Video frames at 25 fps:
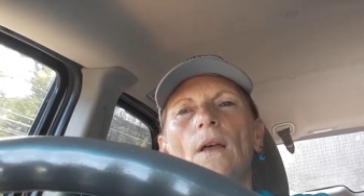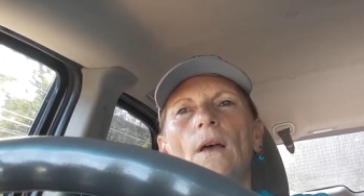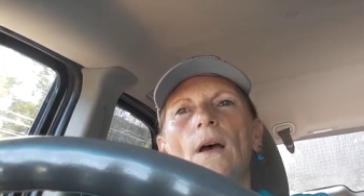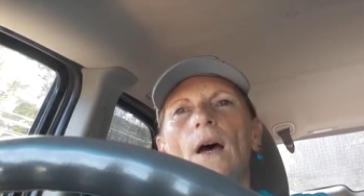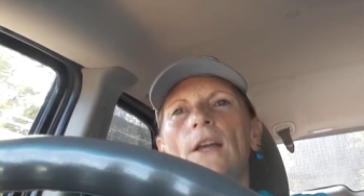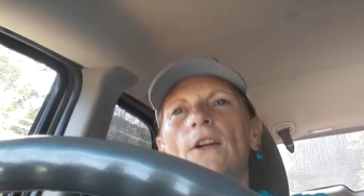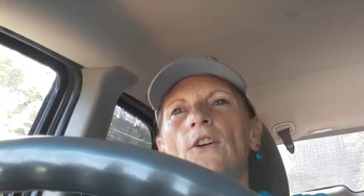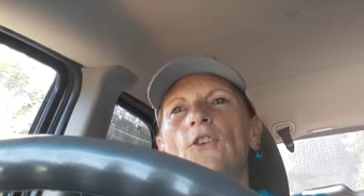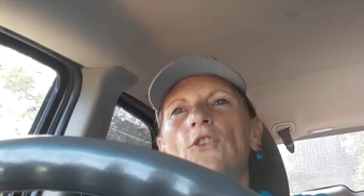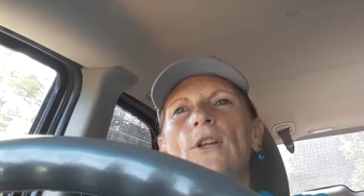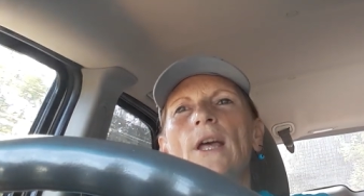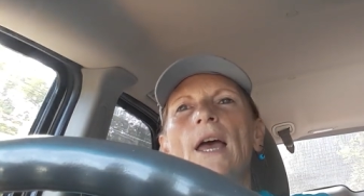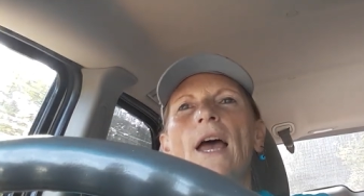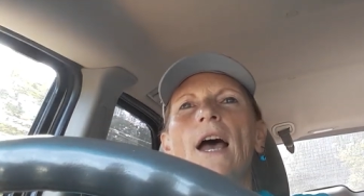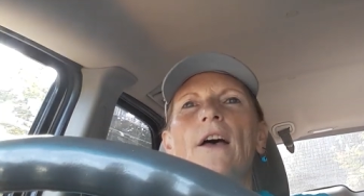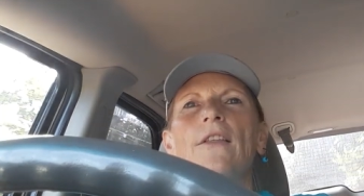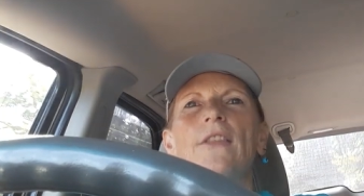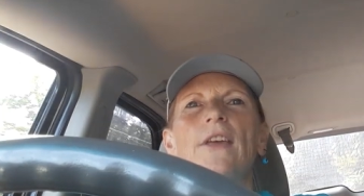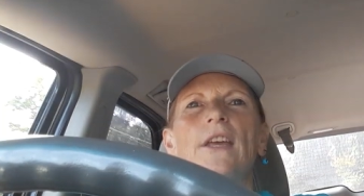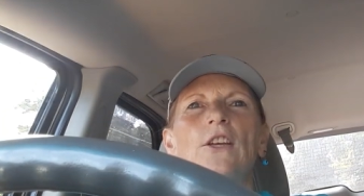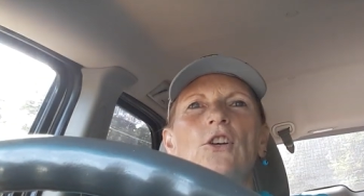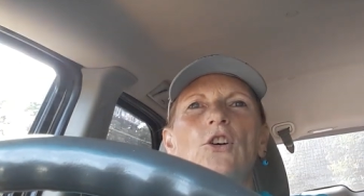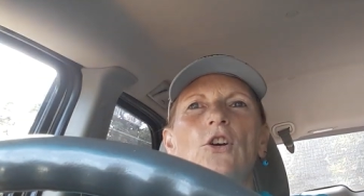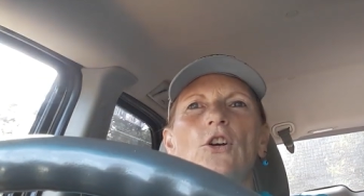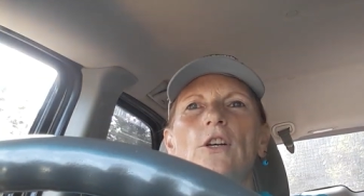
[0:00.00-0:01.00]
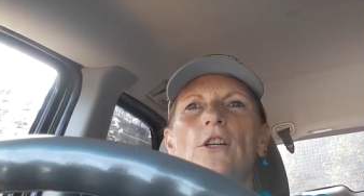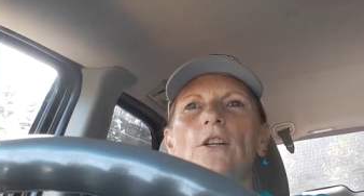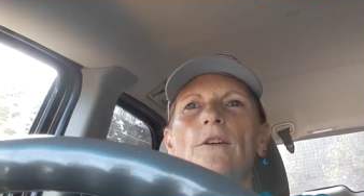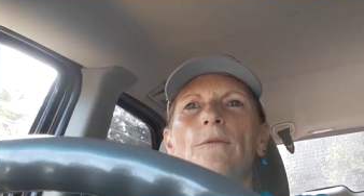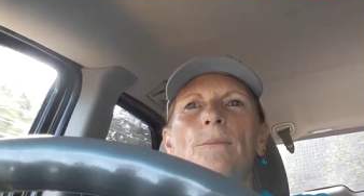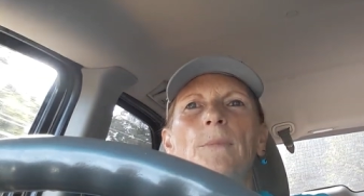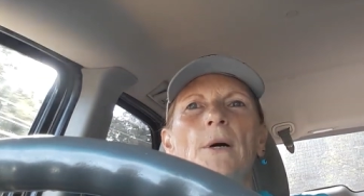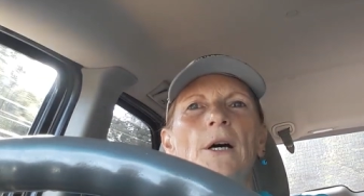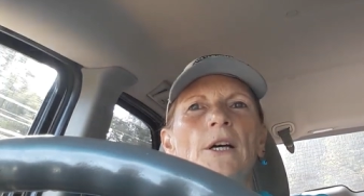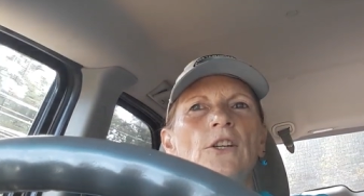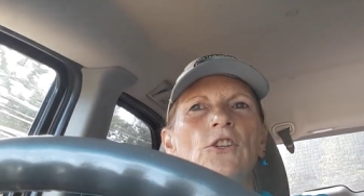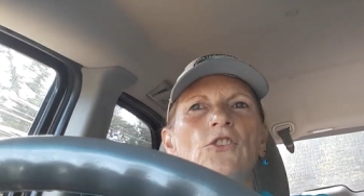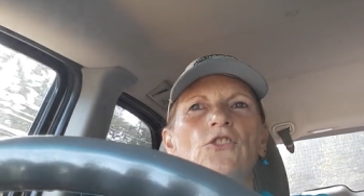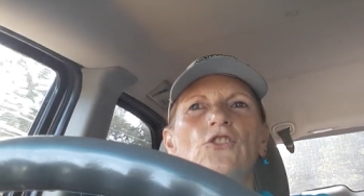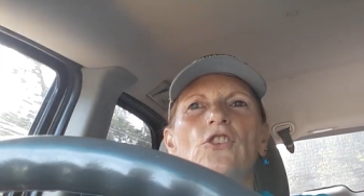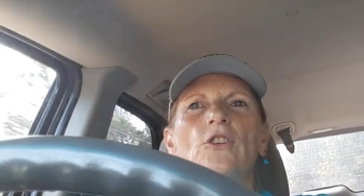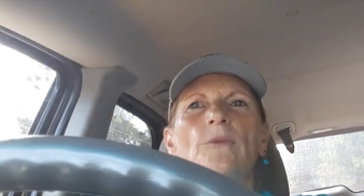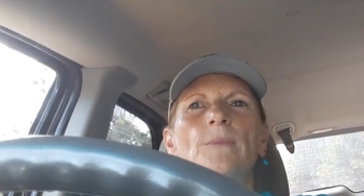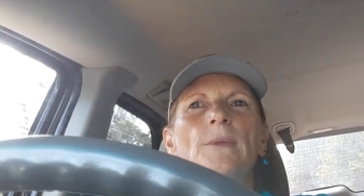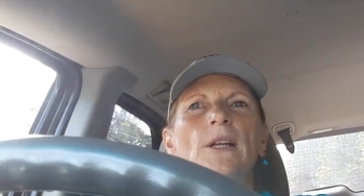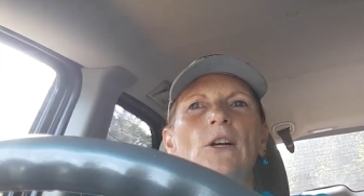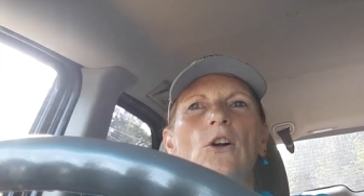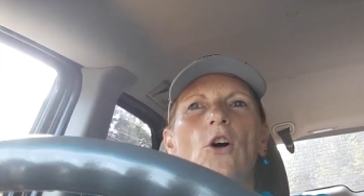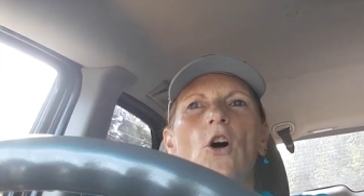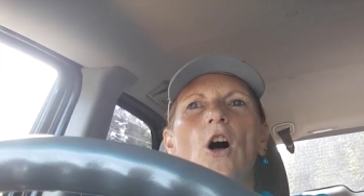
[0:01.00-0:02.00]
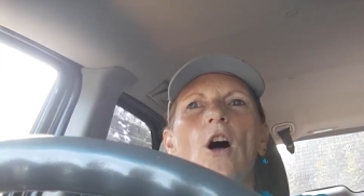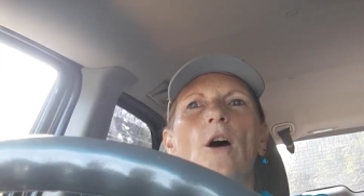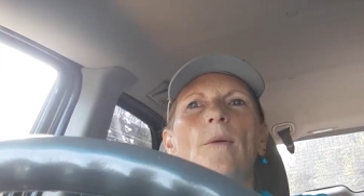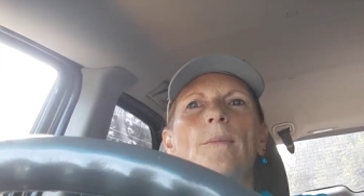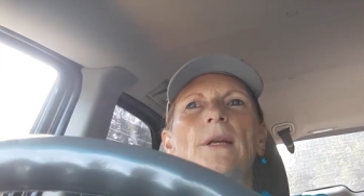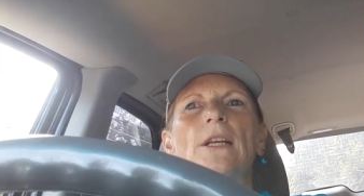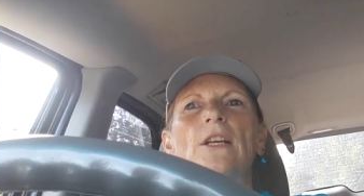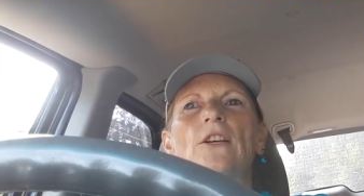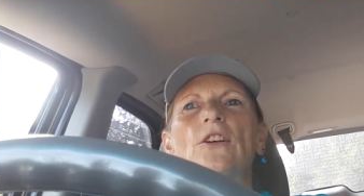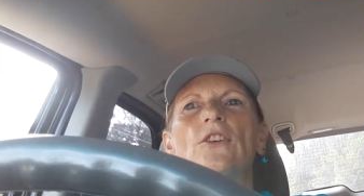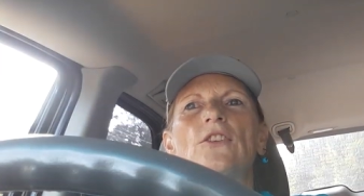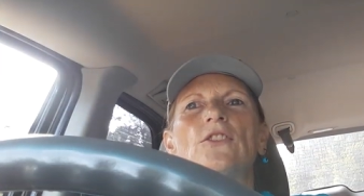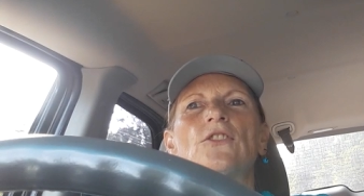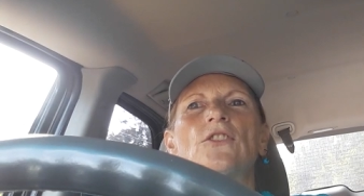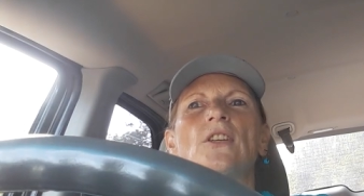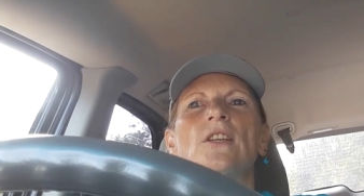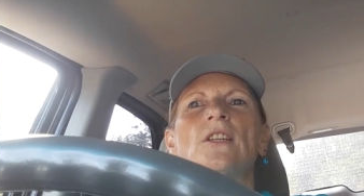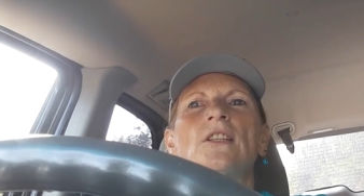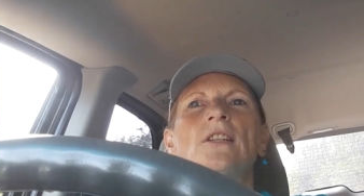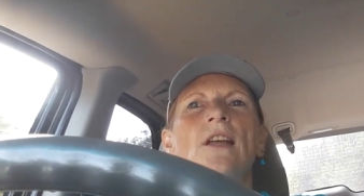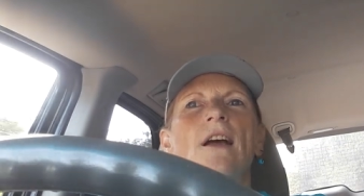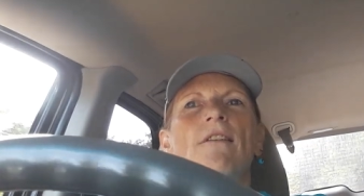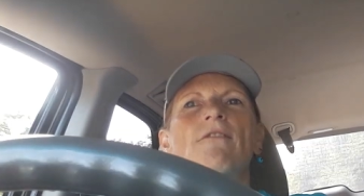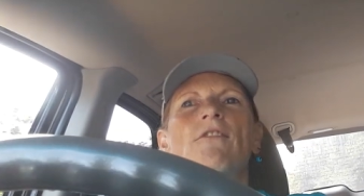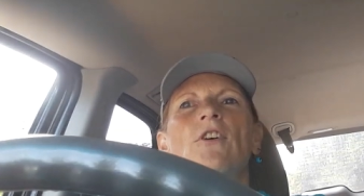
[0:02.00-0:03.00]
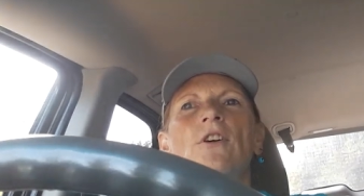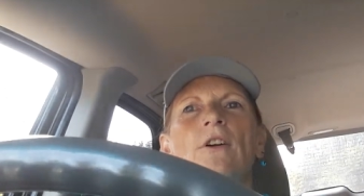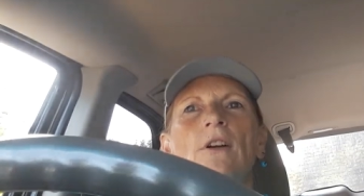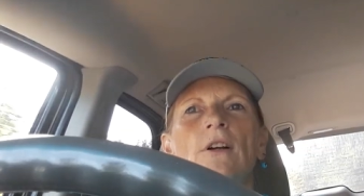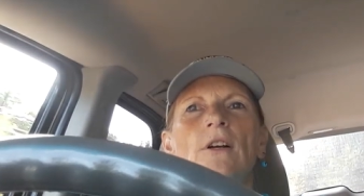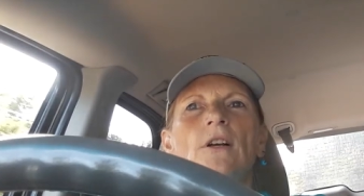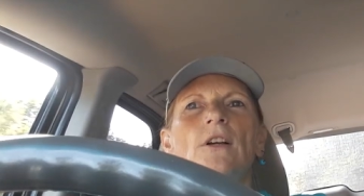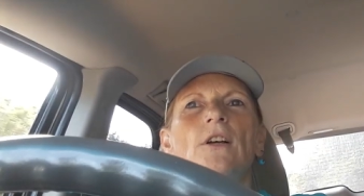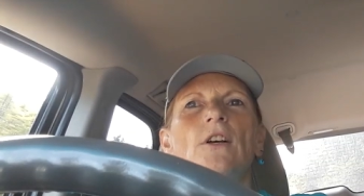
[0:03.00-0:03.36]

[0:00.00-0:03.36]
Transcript: I don't know how they could have punished him at all because he never